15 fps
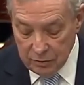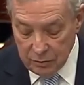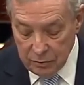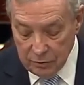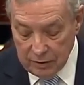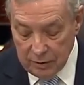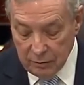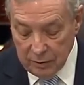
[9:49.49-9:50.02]

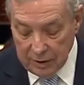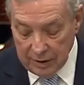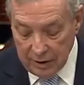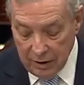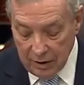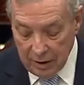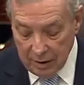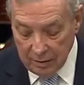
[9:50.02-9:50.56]
who they really
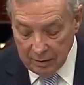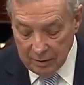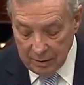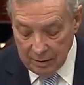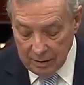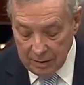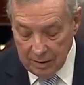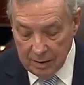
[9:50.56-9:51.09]
are,
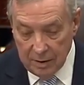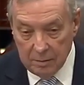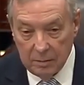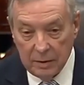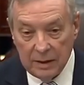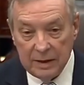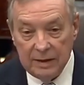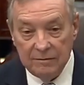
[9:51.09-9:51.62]

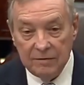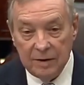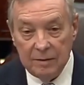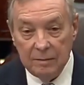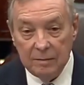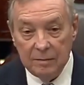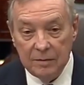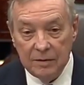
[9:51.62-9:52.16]
believe
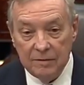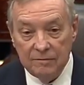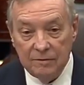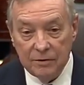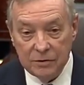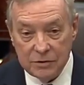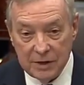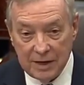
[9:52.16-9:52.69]
them the
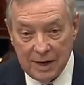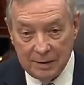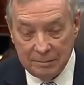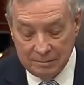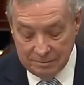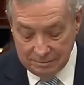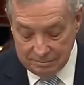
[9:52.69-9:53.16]
first time.